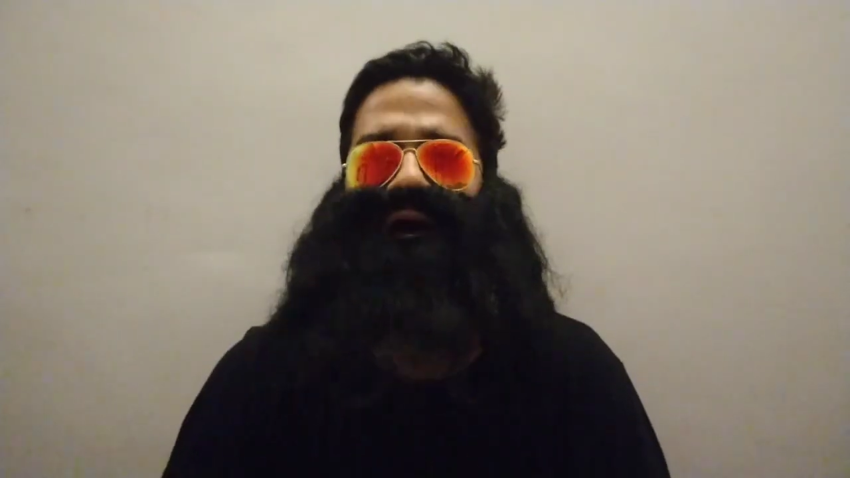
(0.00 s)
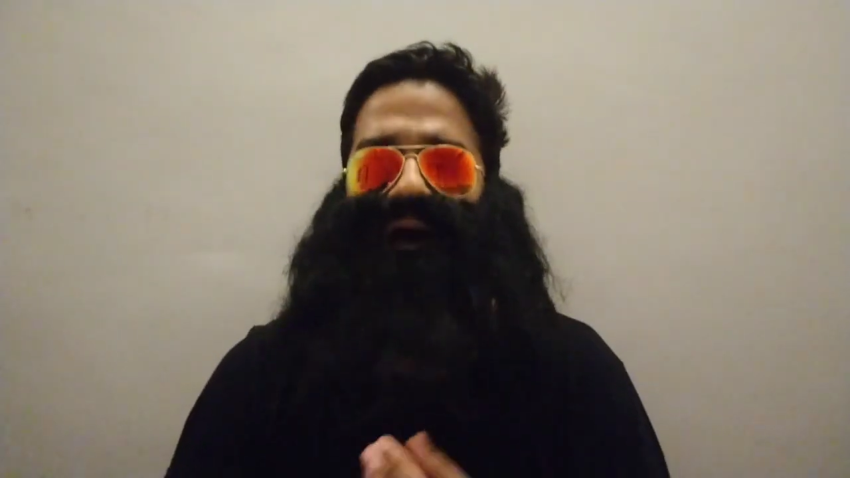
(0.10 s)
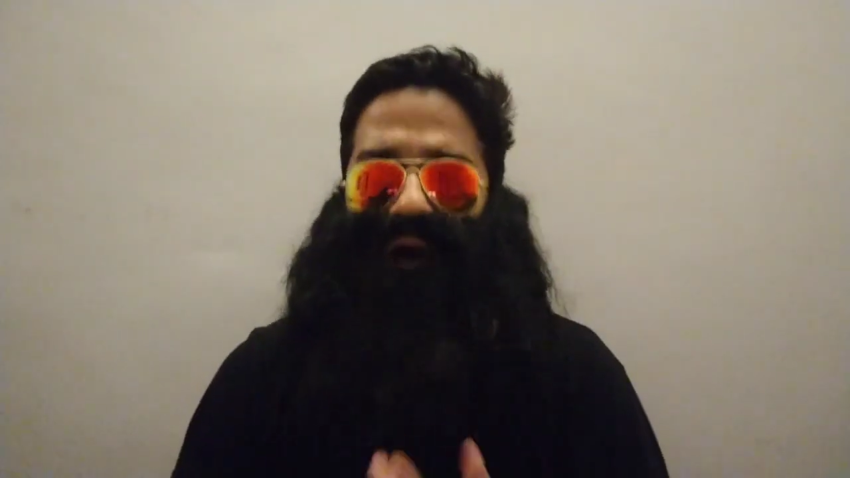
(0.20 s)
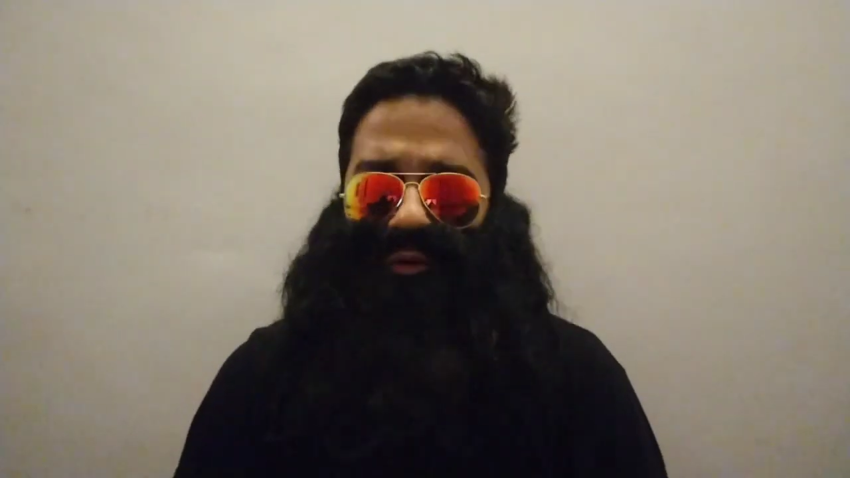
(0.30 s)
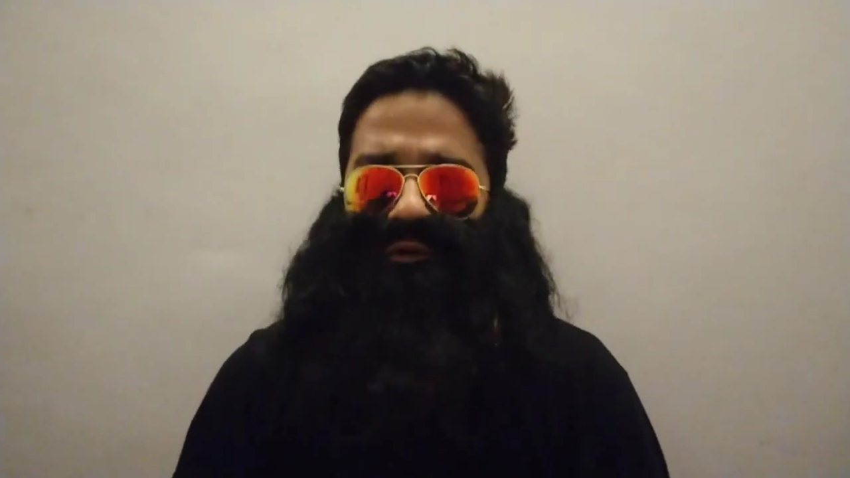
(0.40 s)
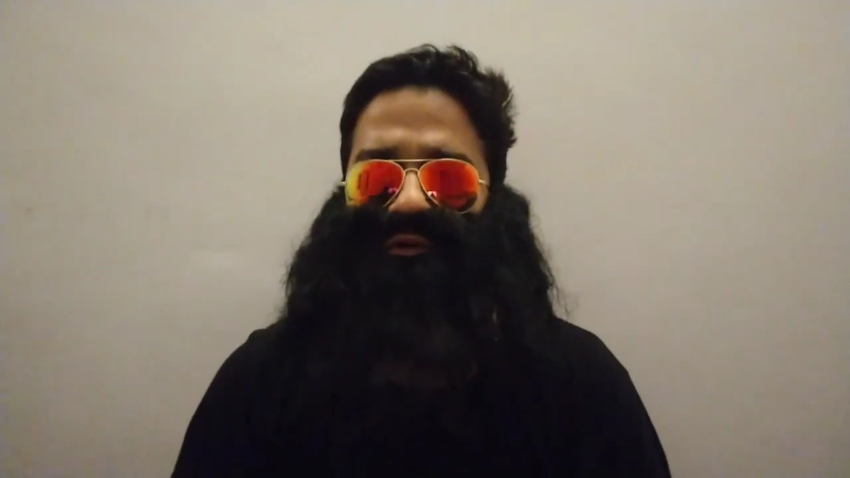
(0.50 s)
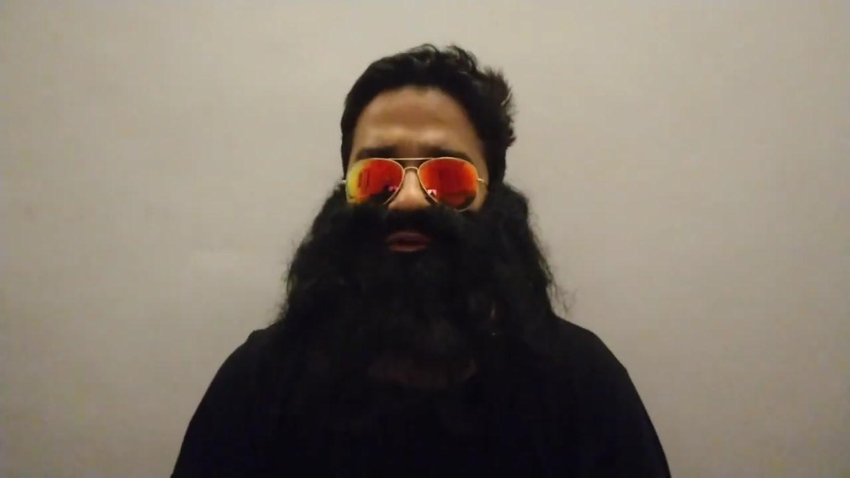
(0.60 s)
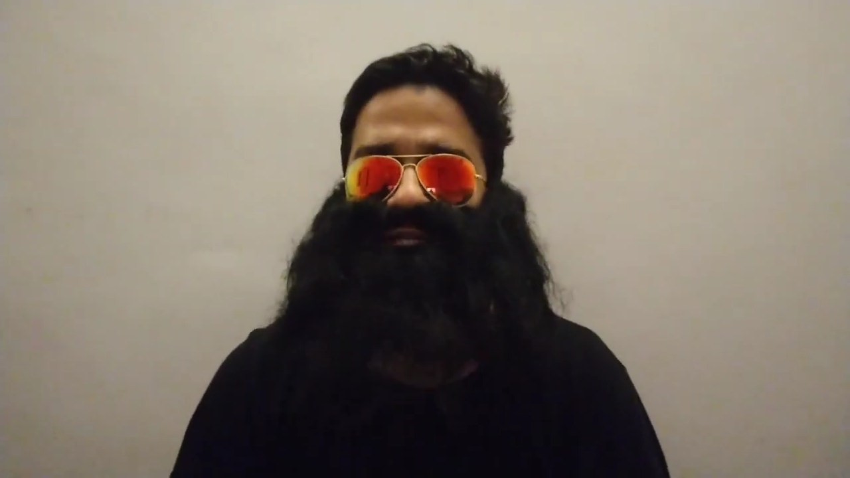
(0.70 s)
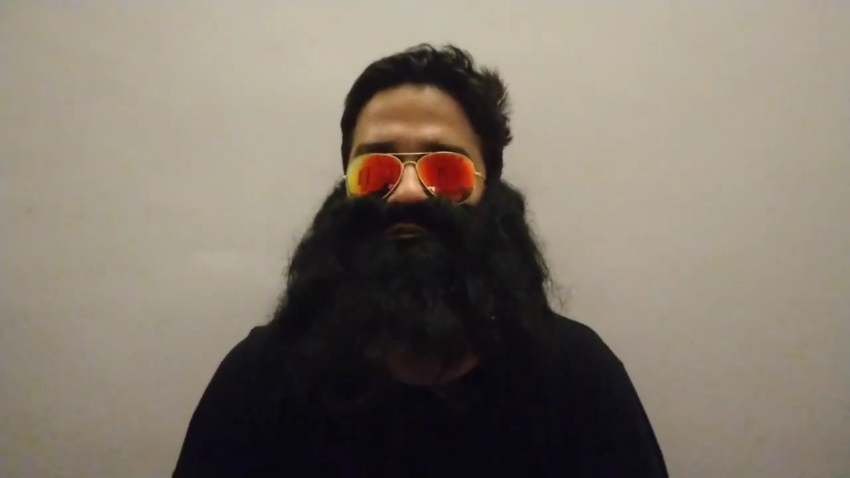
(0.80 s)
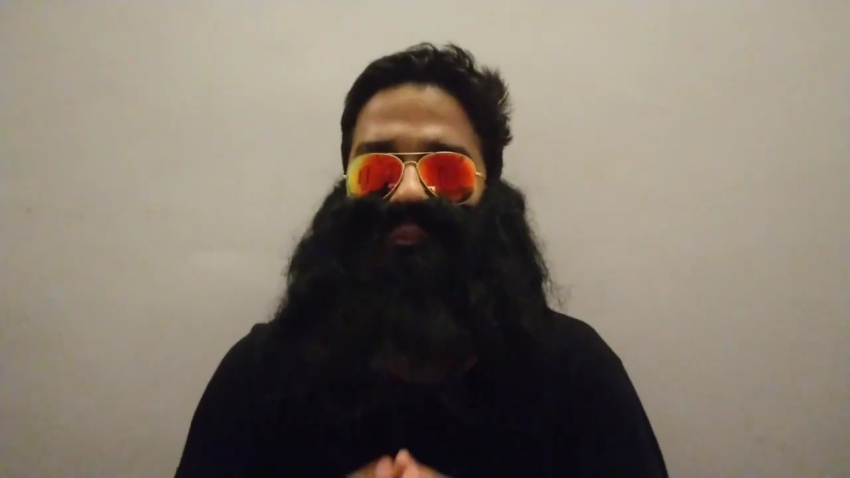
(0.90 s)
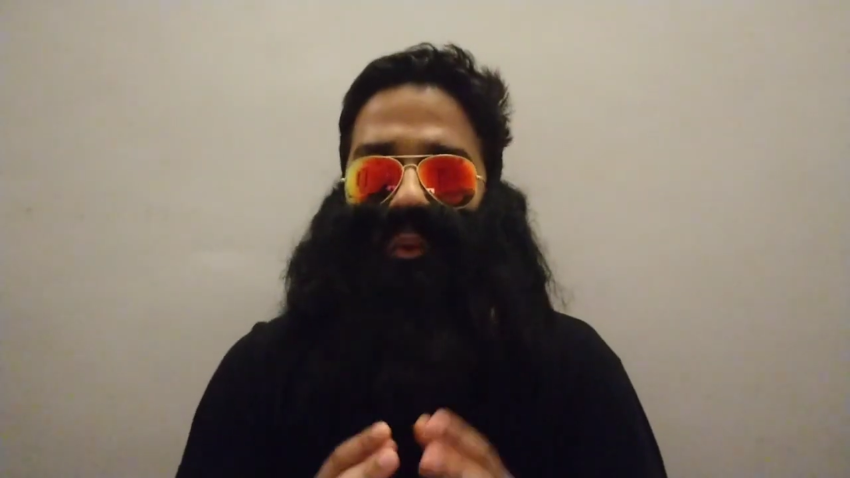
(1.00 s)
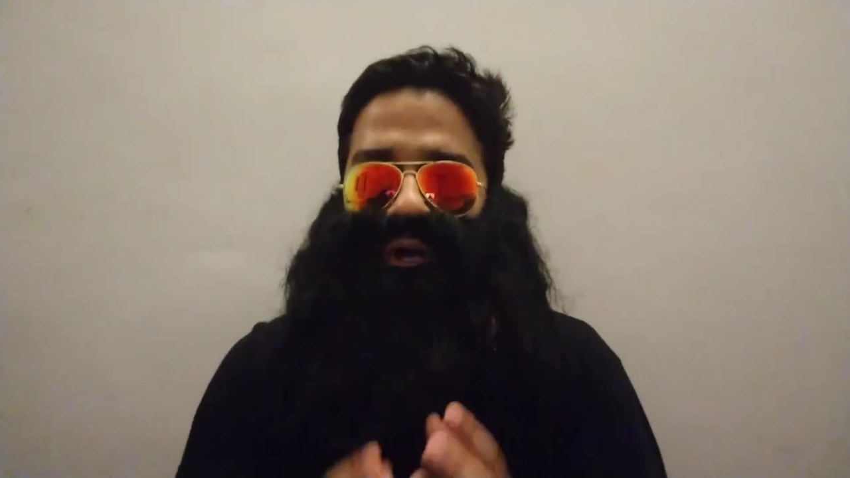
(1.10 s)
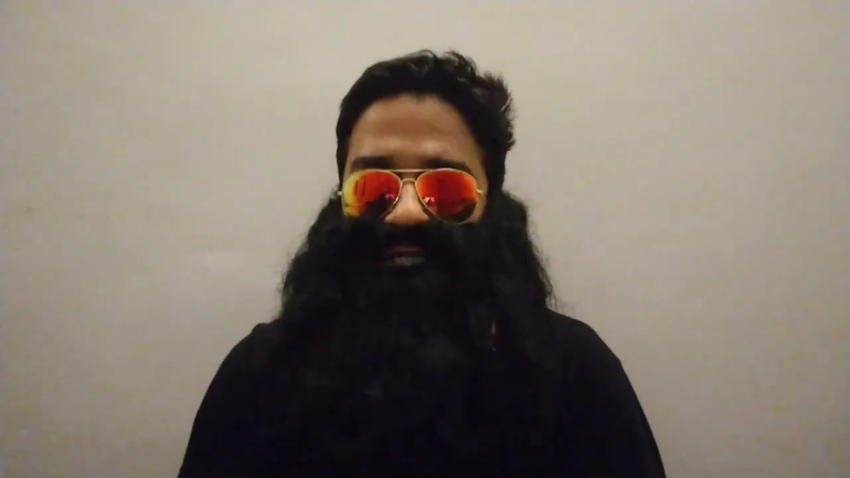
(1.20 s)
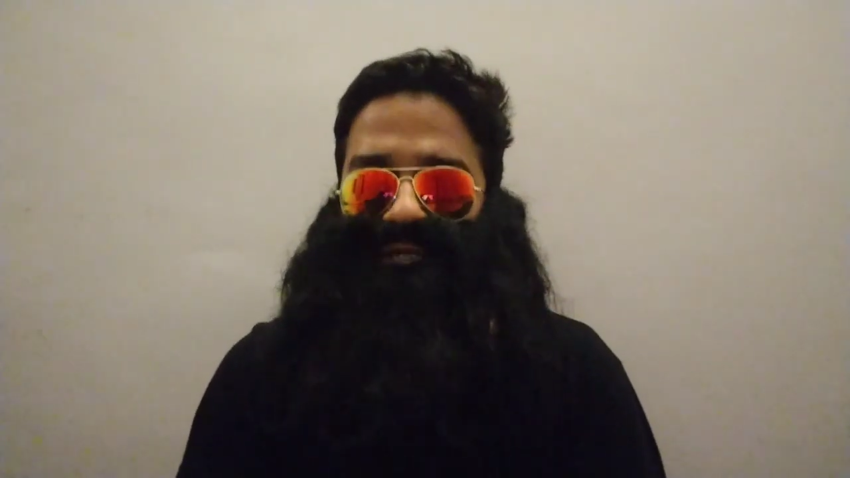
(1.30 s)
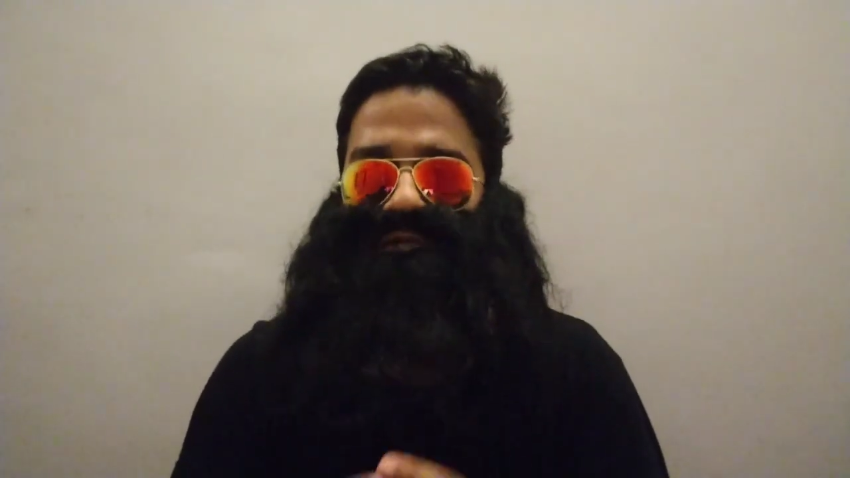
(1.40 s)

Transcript: how you are doing this, what